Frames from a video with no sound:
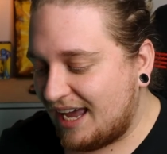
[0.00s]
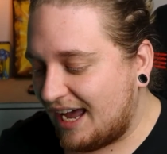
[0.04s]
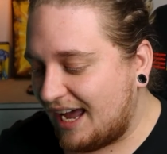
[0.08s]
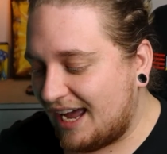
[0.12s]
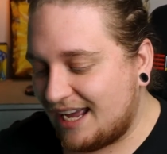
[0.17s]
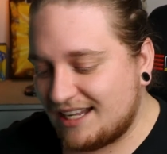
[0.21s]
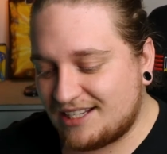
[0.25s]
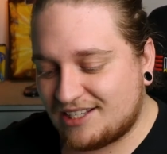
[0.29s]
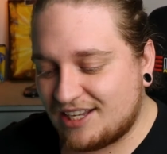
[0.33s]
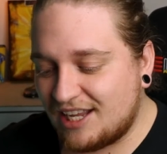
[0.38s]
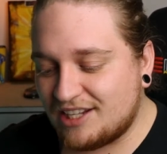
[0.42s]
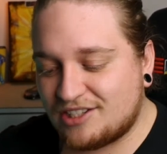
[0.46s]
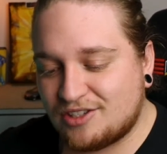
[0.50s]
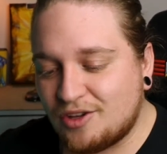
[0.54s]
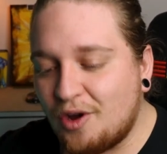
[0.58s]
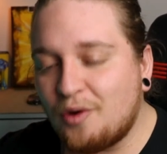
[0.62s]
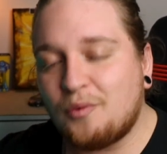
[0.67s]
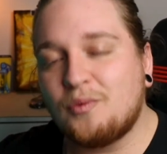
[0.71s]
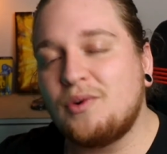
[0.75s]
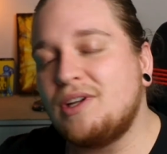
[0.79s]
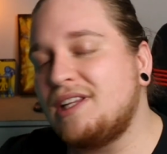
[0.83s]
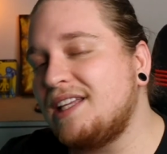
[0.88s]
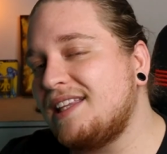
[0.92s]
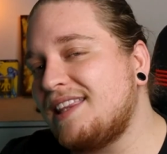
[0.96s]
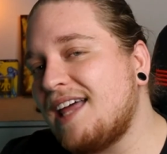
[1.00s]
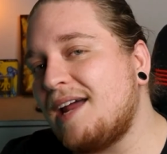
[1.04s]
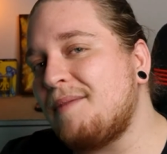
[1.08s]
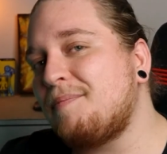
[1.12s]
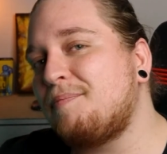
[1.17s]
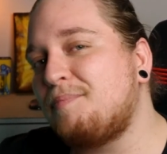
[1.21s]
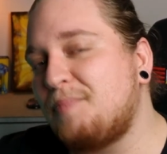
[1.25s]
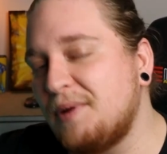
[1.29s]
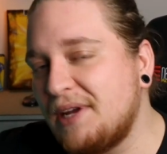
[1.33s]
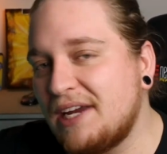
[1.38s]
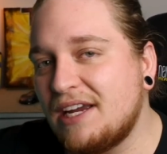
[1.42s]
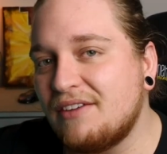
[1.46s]
It's not really
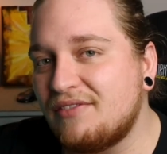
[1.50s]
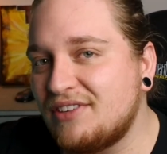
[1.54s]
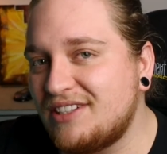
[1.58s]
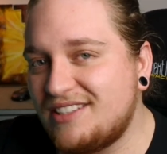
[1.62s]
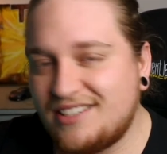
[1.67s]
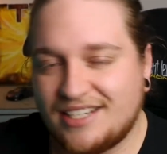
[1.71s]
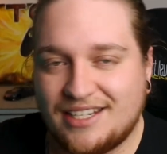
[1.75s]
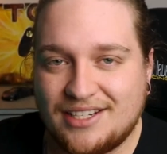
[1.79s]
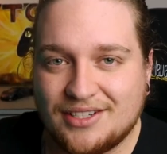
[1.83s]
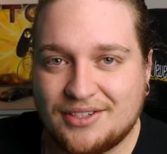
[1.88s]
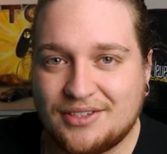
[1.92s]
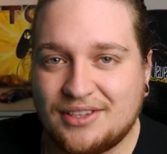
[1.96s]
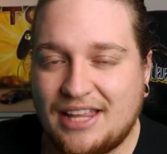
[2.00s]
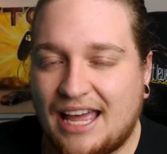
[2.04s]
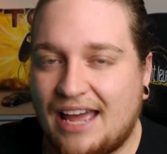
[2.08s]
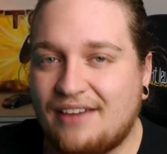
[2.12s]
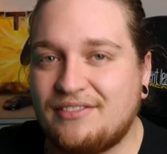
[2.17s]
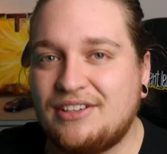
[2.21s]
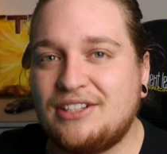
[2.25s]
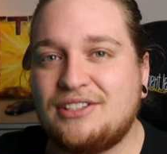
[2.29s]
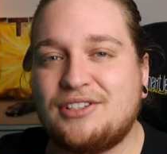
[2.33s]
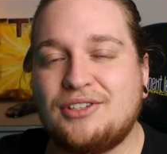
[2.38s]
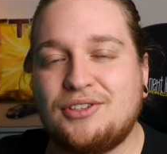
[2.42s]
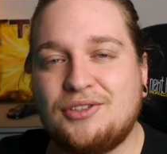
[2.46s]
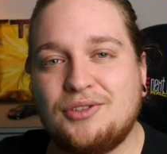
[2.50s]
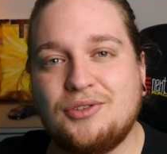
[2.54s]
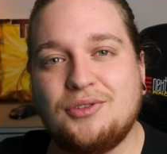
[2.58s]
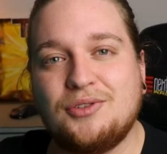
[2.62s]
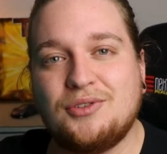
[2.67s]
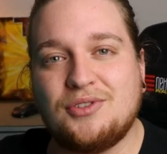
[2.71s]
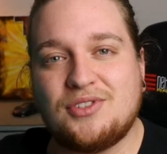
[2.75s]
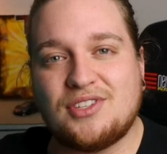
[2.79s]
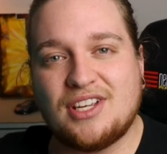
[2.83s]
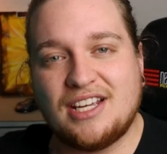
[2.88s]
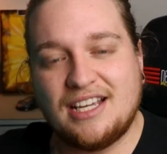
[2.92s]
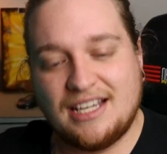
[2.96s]
that big of a deal having to
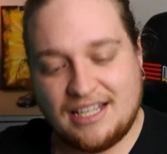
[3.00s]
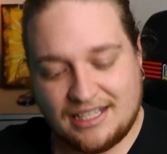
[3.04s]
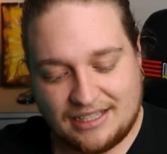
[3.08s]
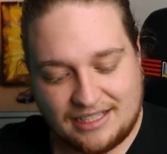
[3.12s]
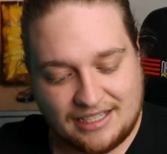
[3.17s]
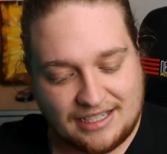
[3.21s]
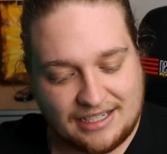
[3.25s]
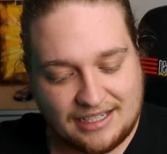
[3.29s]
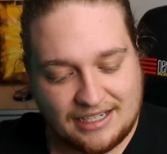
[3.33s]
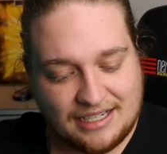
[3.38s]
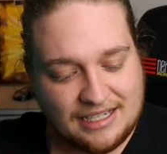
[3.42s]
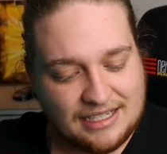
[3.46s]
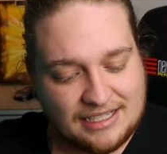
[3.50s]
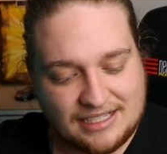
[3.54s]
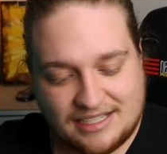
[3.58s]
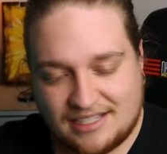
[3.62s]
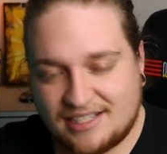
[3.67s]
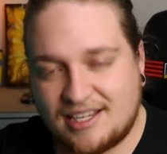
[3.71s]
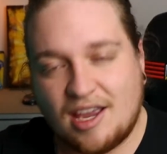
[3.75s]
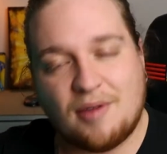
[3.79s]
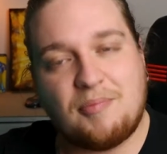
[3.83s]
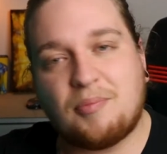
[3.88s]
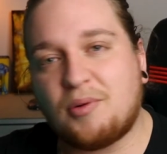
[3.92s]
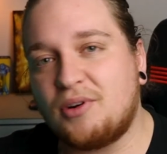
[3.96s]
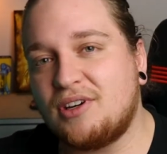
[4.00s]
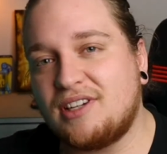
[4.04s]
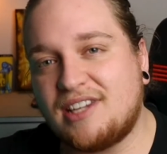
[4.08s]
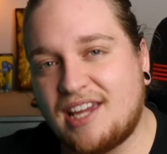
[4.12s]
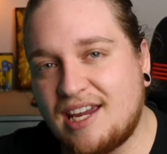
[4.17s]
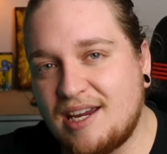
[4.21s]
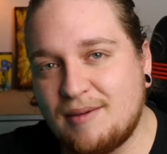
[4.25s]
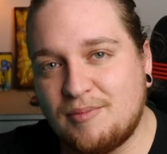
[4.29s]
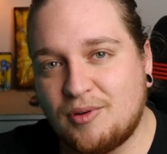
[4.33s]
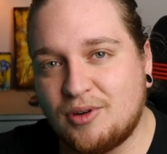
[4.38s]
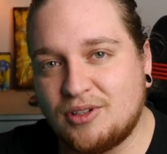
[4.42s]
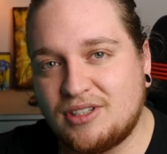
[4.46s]
use the separate
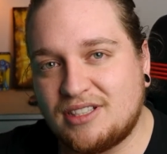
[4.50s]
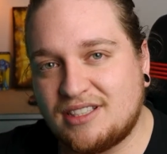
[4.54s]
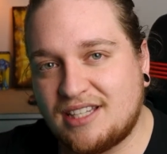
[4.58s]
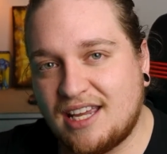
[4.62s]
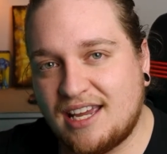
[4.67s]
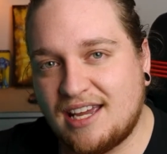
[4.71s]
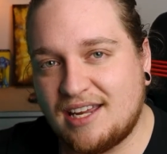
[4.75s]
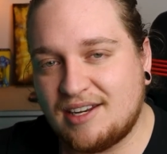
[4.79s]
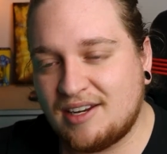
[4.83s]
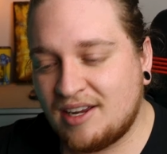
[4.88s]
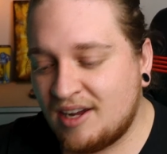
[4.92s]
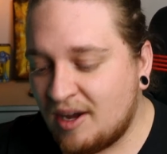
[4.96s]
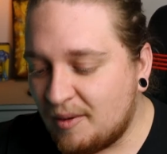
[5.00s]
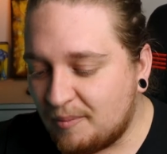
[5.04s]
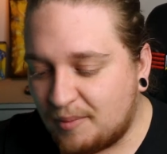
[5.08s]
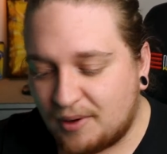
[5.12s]
keyboard stand,